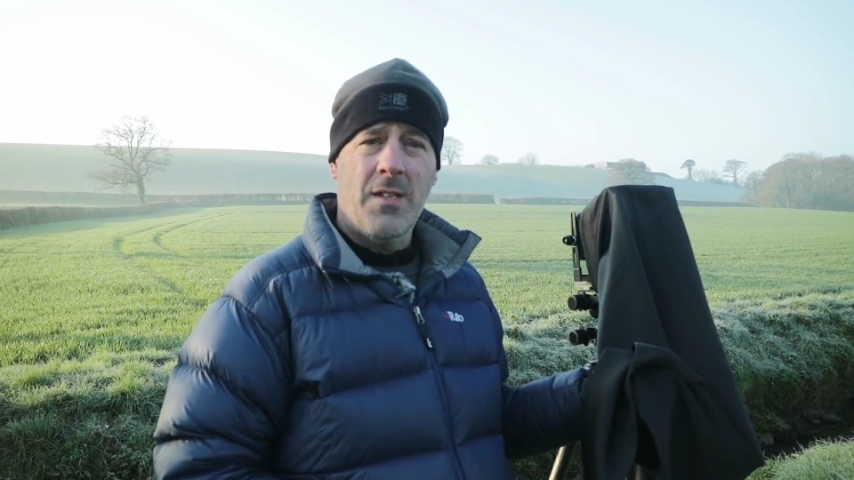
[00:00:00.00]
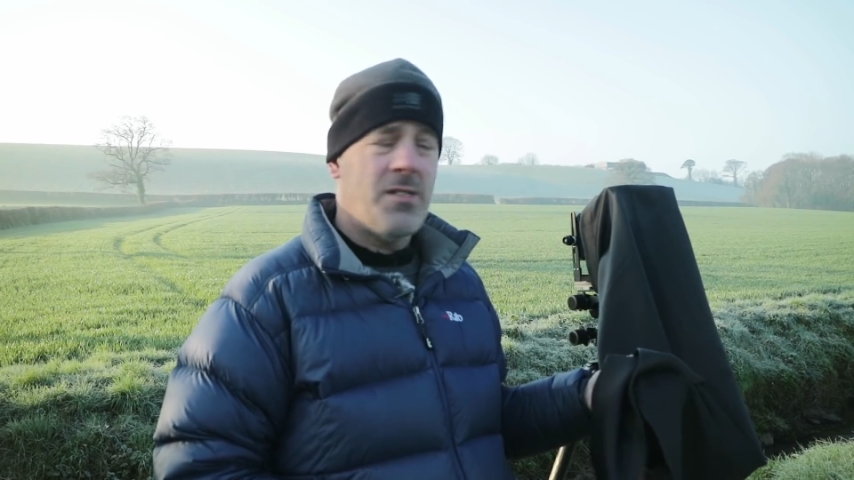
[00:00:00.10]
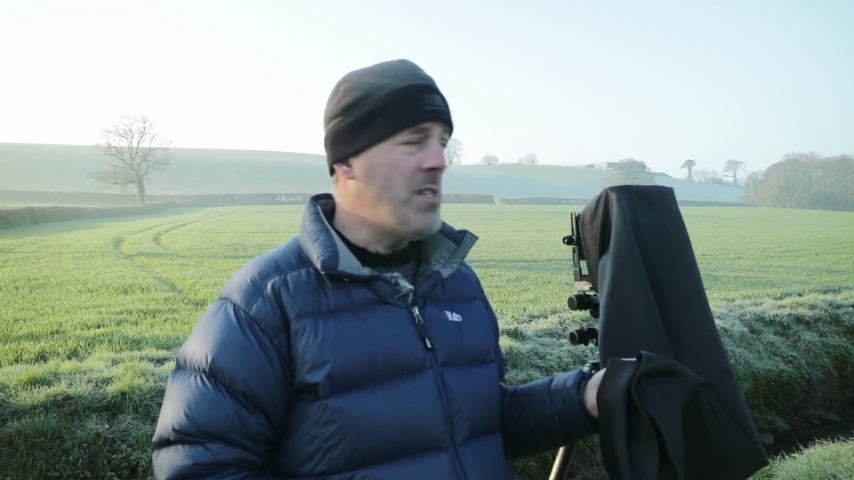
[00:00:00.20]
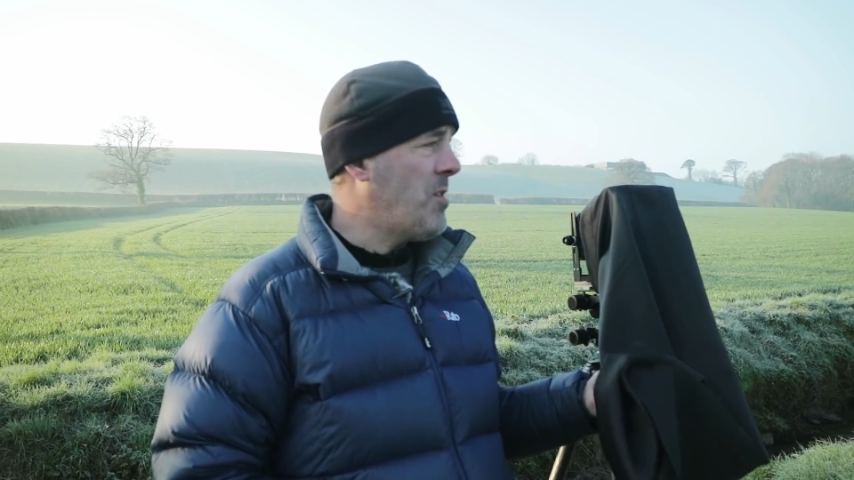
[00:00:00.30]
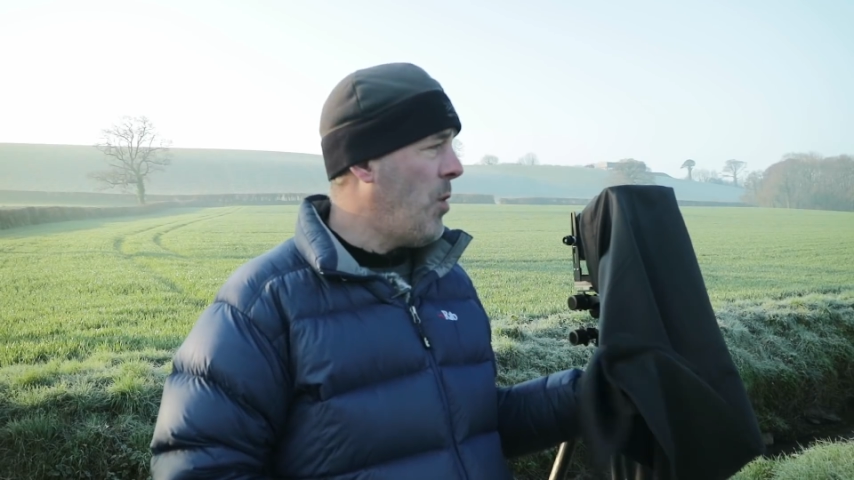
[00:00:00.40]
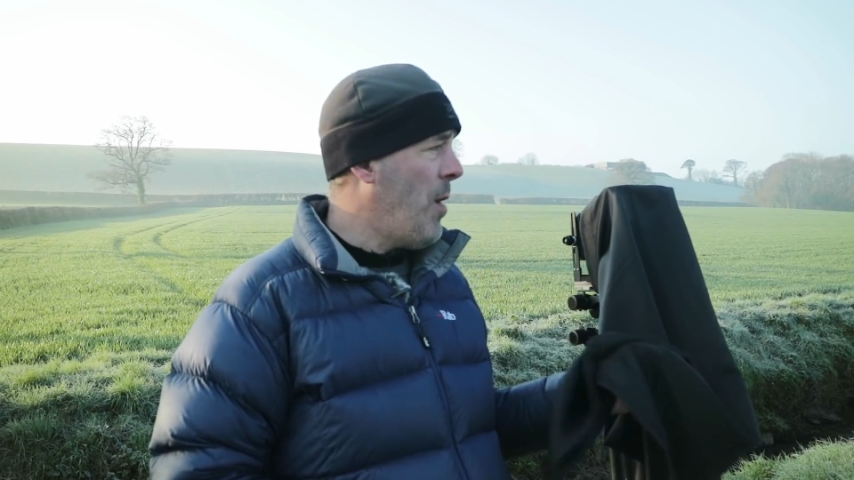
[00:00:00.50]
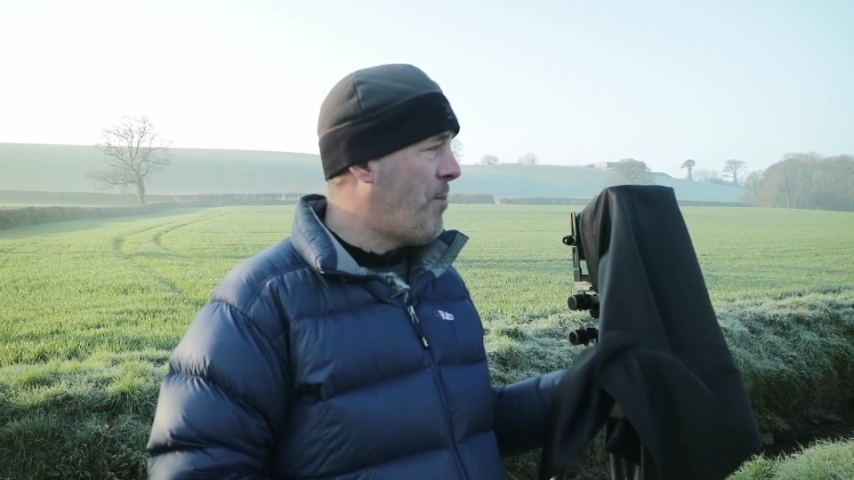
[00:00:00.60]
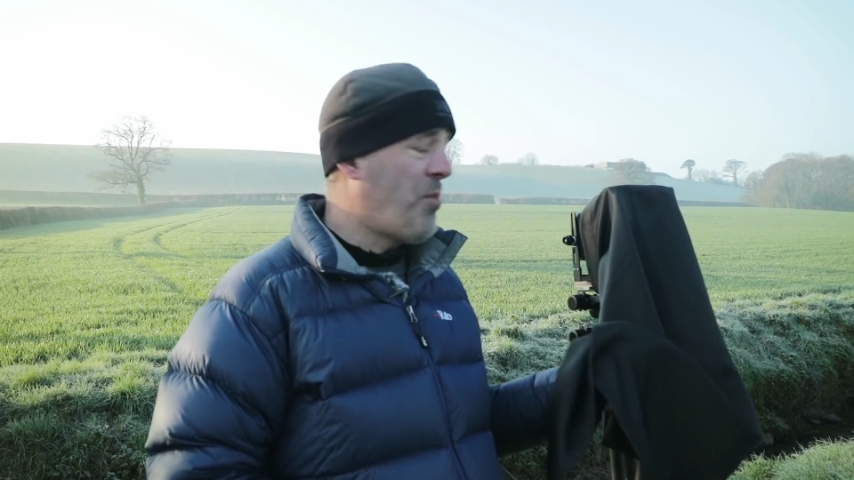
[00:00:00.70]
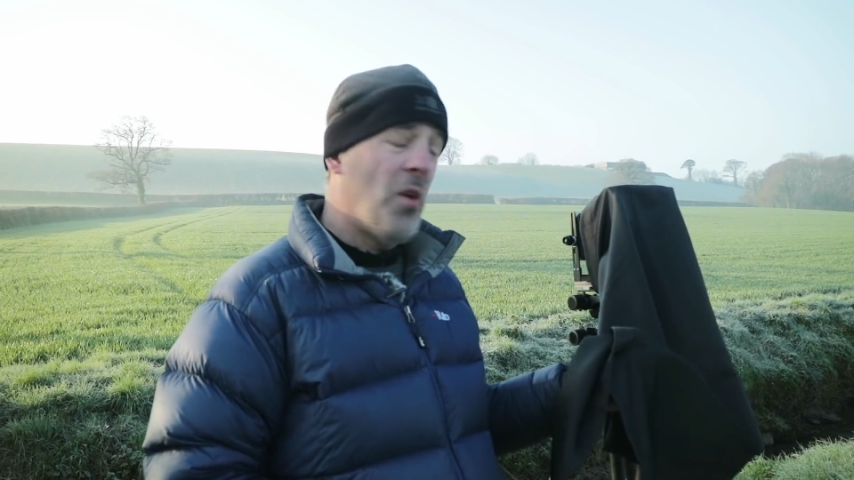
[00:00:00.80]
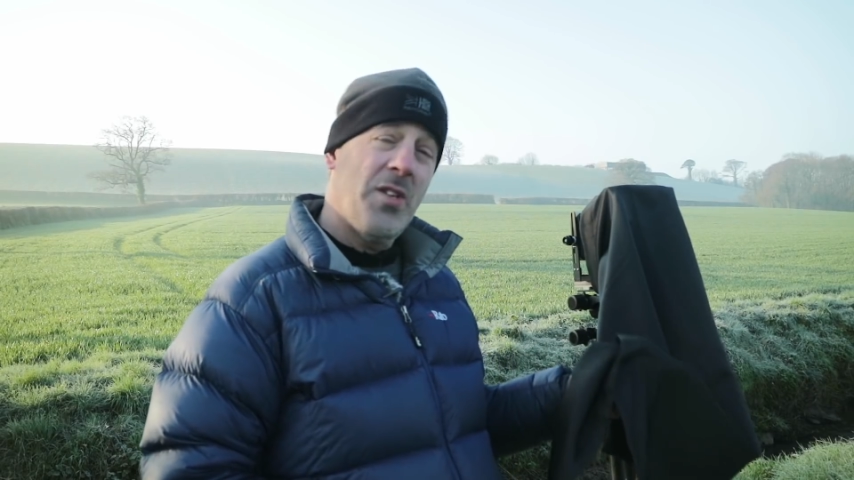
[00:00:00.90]
It's quite a
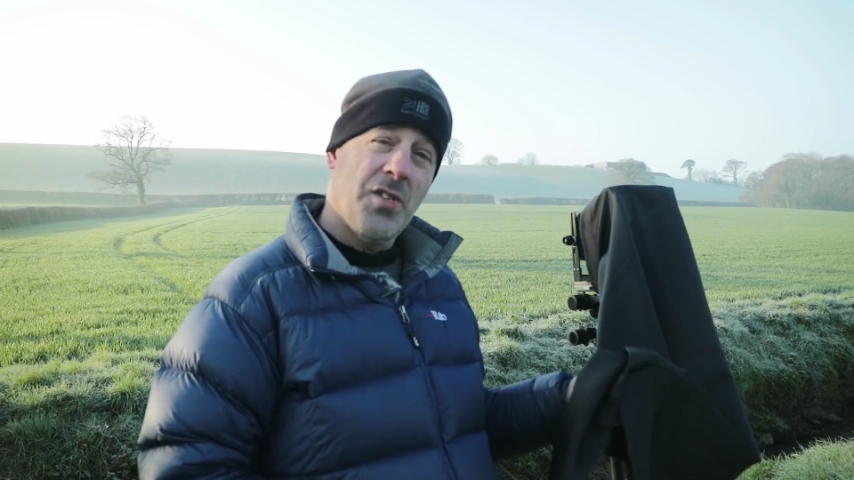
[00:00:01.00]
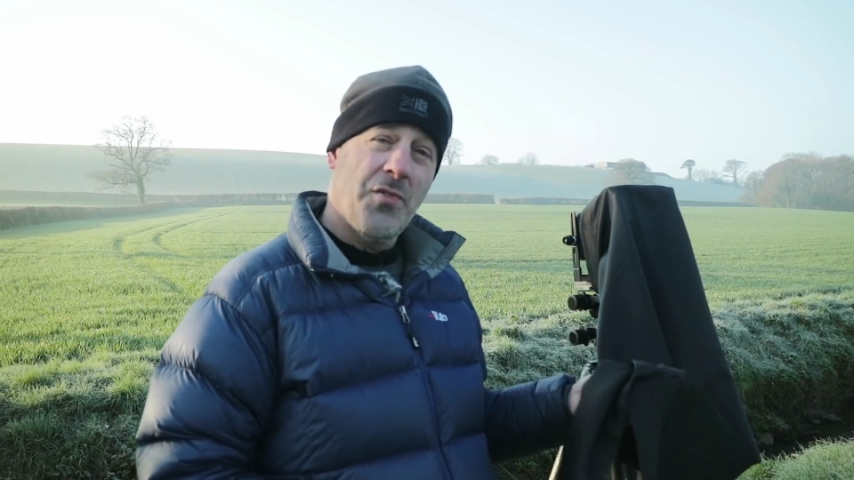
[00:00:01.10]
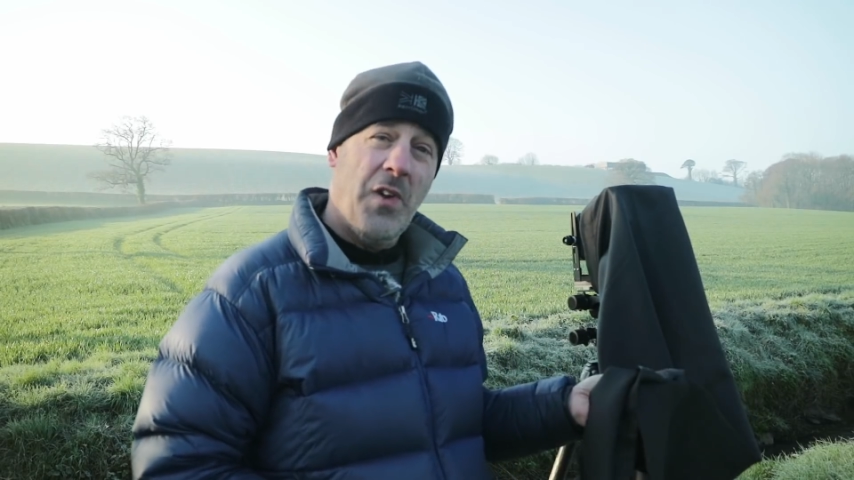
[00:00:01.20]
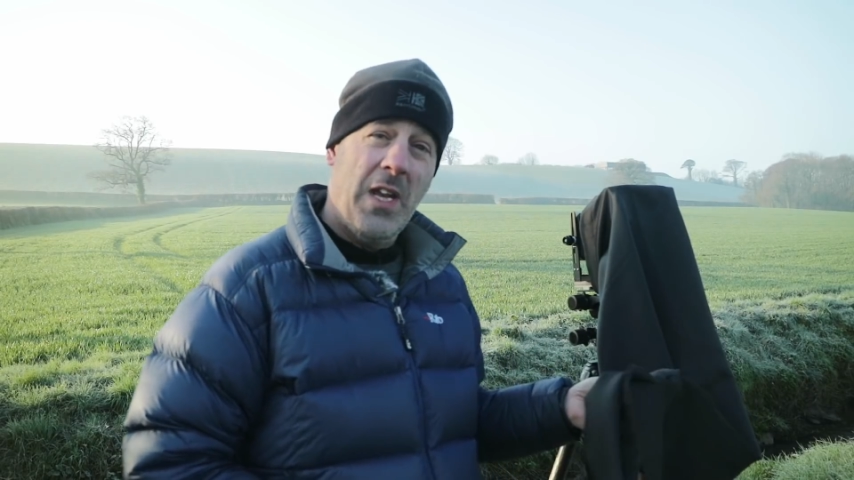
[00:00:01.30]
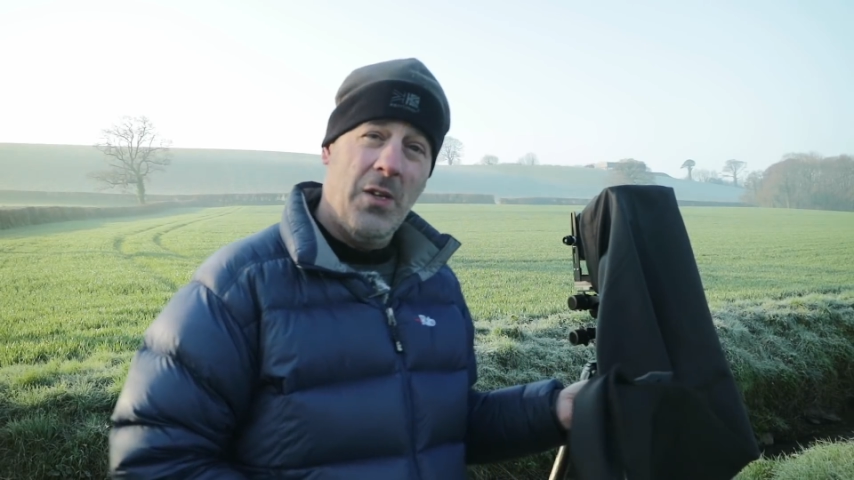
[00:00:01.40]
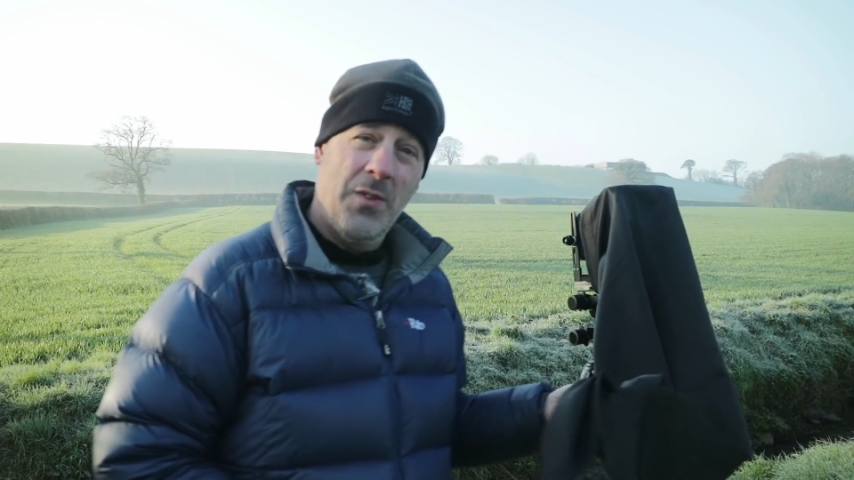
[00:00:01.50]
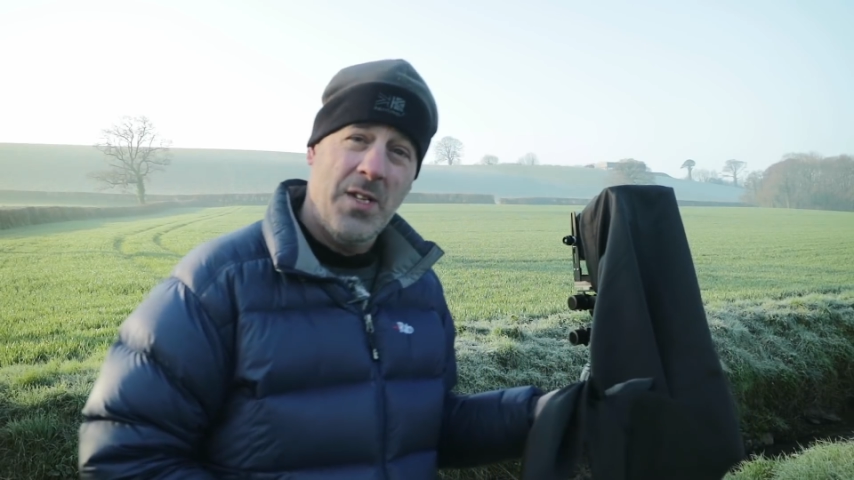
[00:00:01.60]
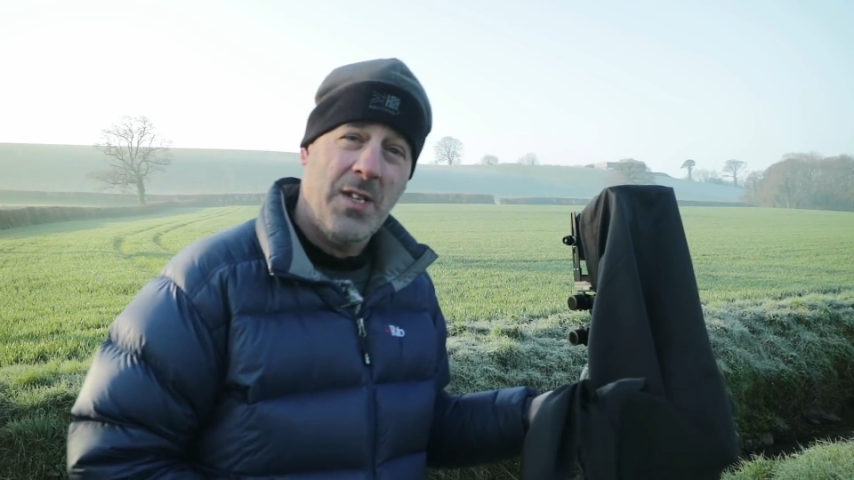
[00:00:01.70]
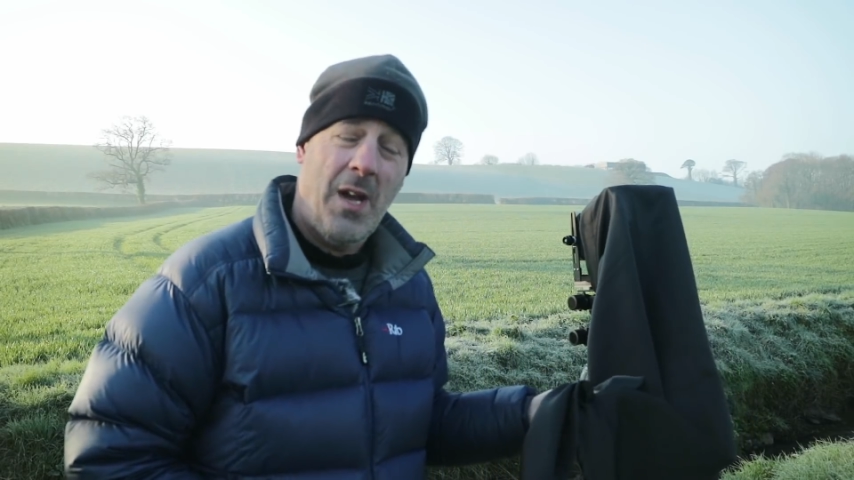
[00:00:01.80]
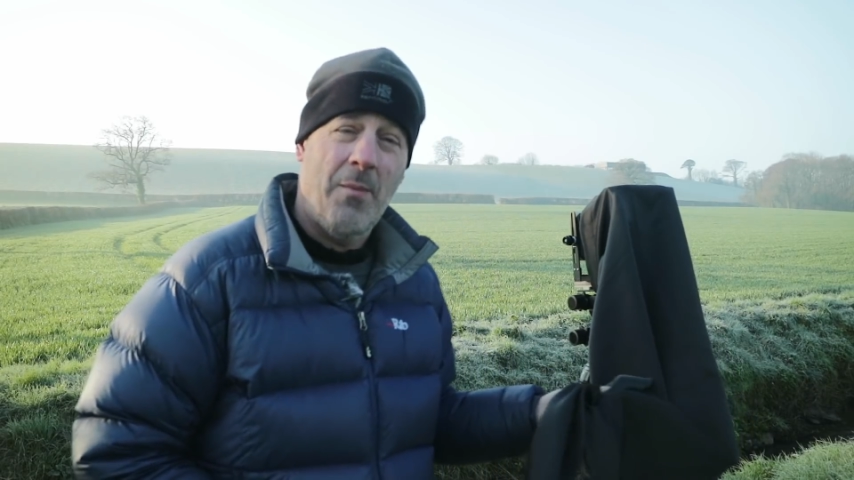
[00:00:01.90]
bright screen on
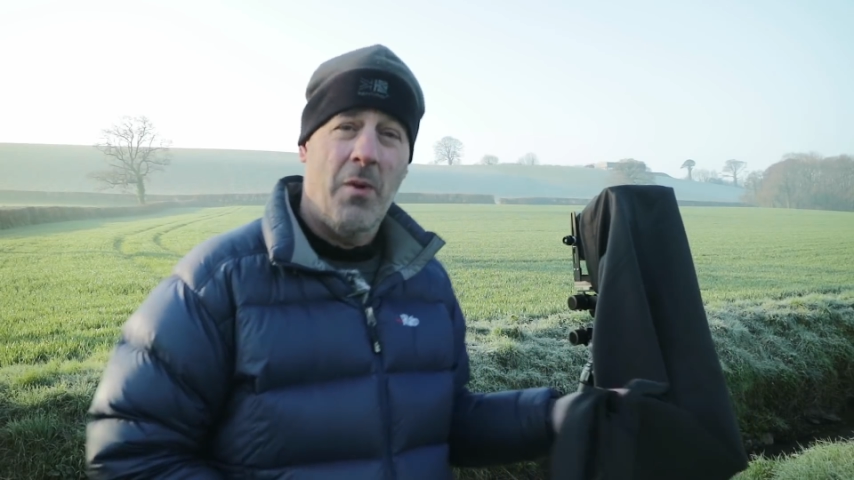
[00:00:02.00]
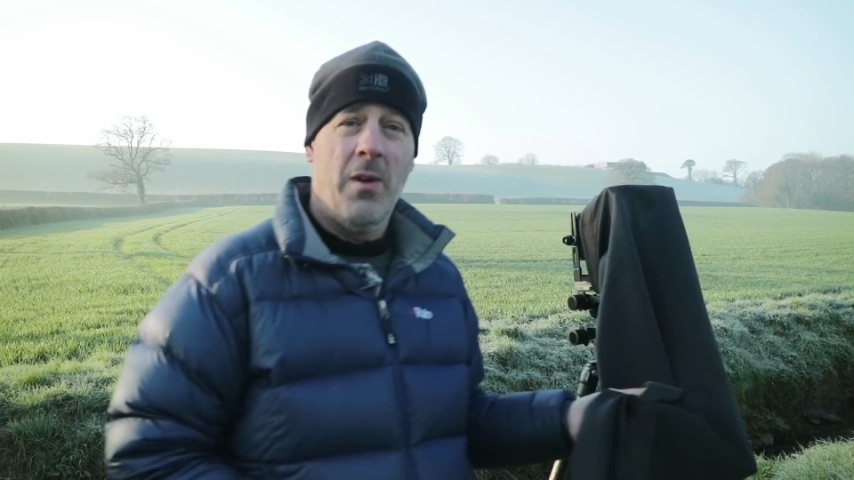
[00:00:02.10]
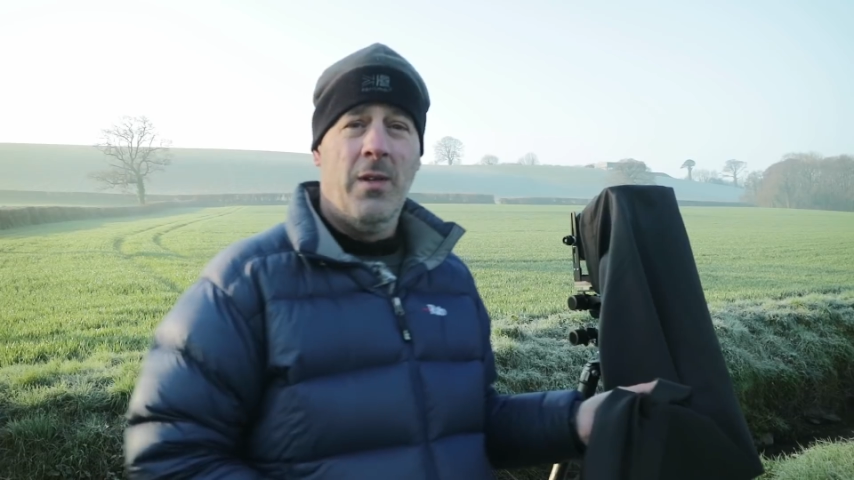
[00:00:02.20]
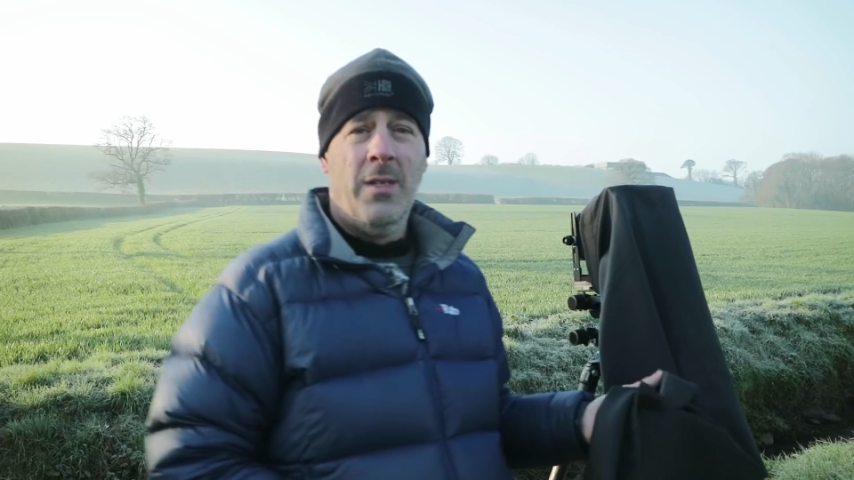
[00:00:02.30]
this camera.